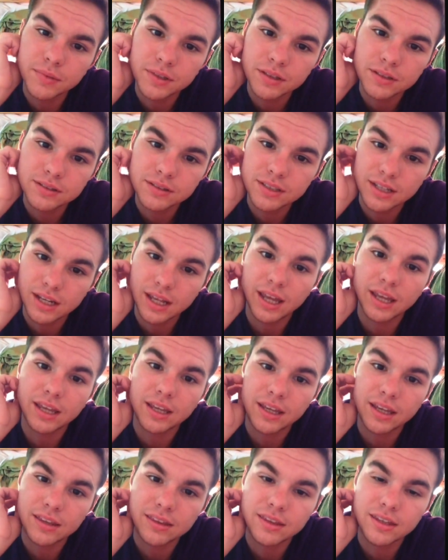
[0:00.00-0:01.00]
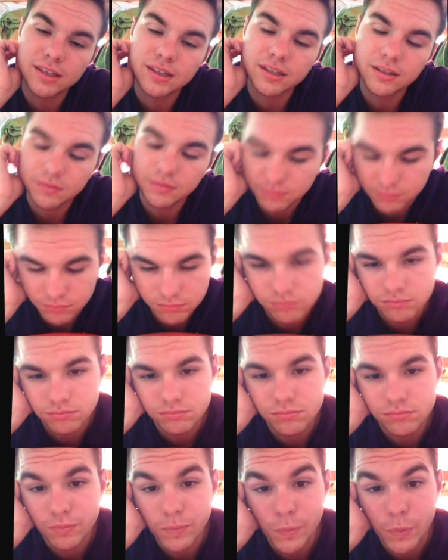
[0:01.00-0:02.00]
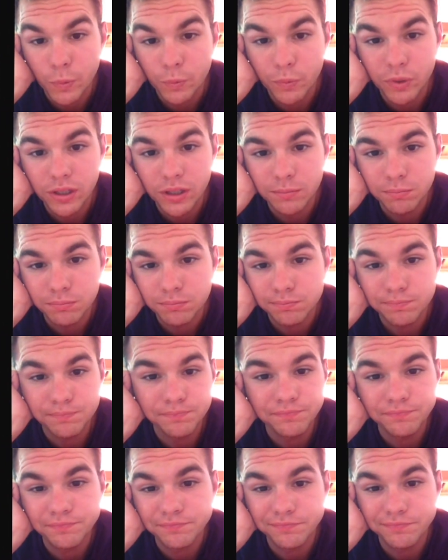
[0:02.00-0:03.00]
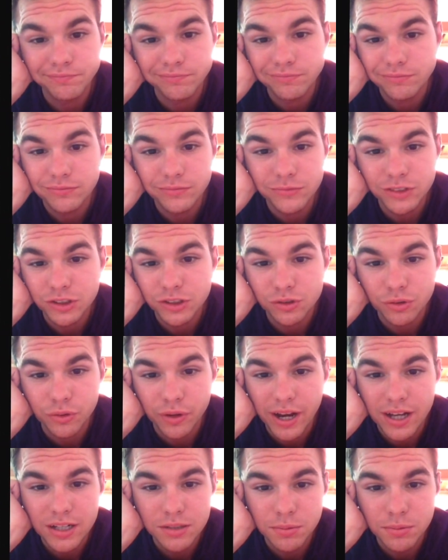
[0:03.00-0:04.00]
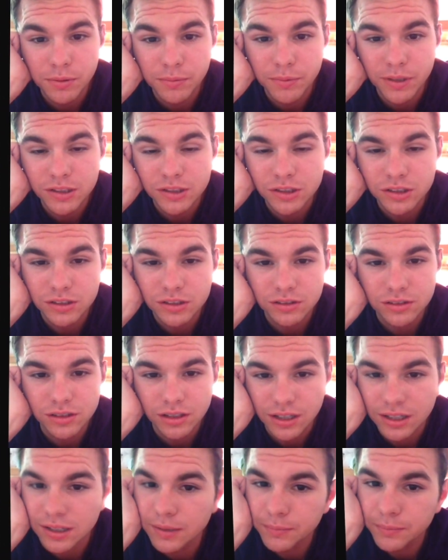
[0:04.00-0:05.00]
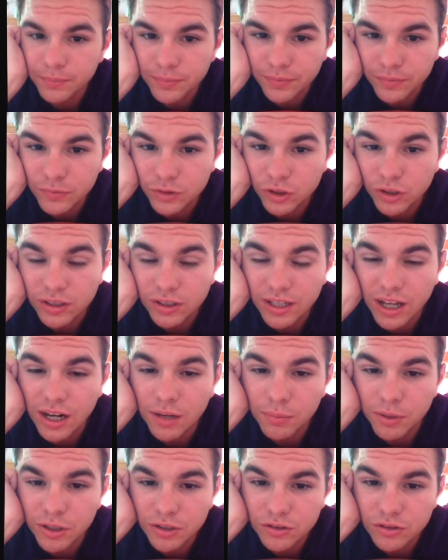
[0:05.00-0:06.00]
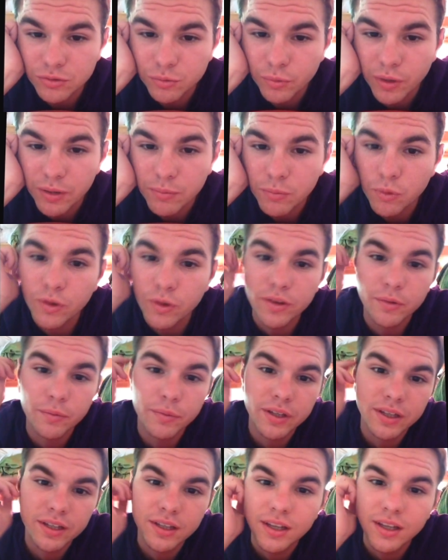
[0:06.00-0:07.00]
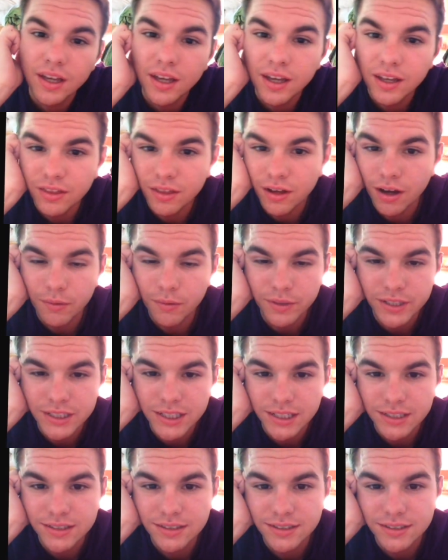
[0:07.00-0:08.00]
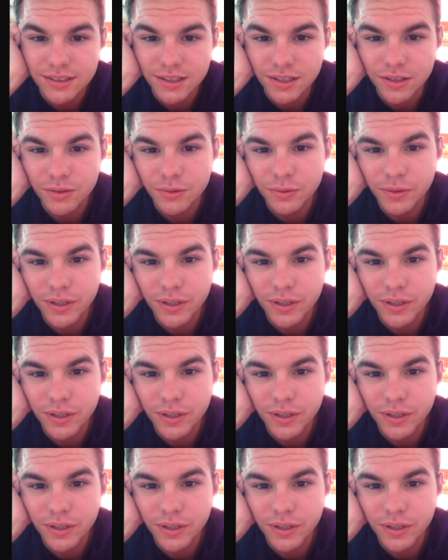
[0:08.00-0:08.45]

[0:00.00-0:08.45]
today, and then we just crashed pretty much. Took a lot of pictures, way more than we thought we did. So we had